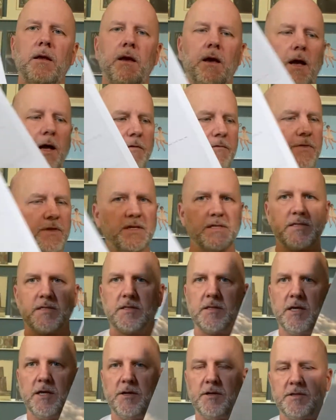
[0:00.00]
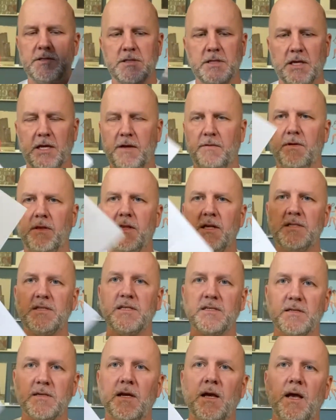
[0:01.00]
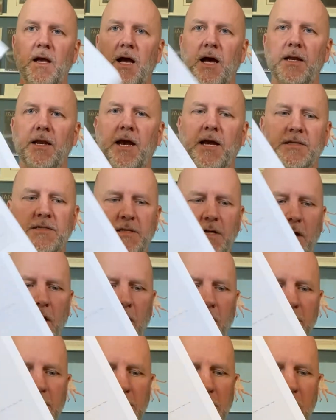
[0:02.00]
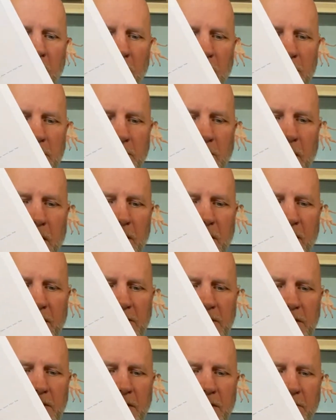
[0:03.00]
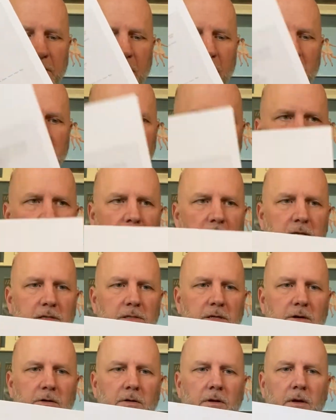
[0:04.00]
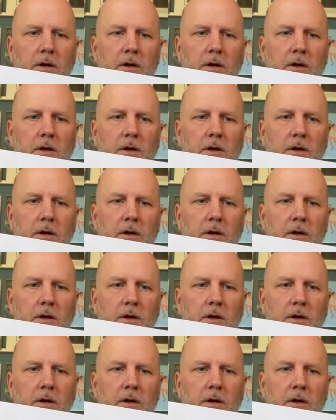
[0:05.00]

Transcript: of this inner sleeve. And this is a nice cardstock as well, nice stiff cardstock. So